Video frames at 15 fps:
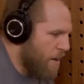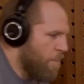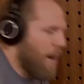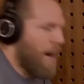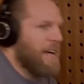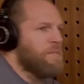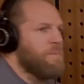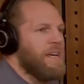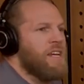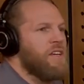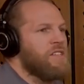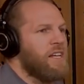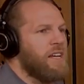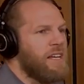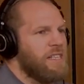But as me
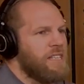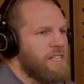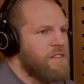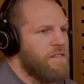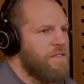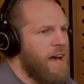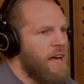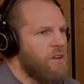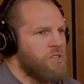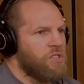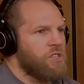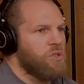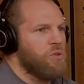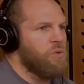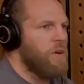using it as a fat loss
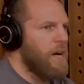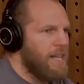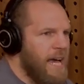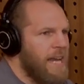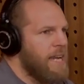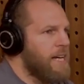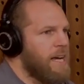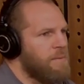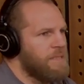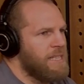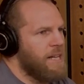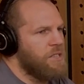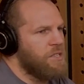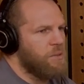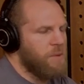tool, again, it comes
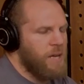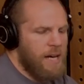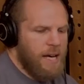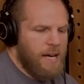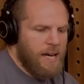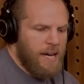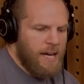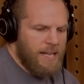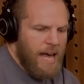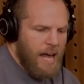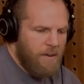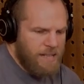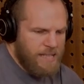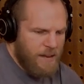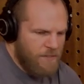down to a
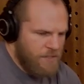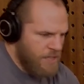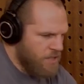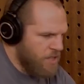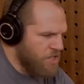calorie deficit.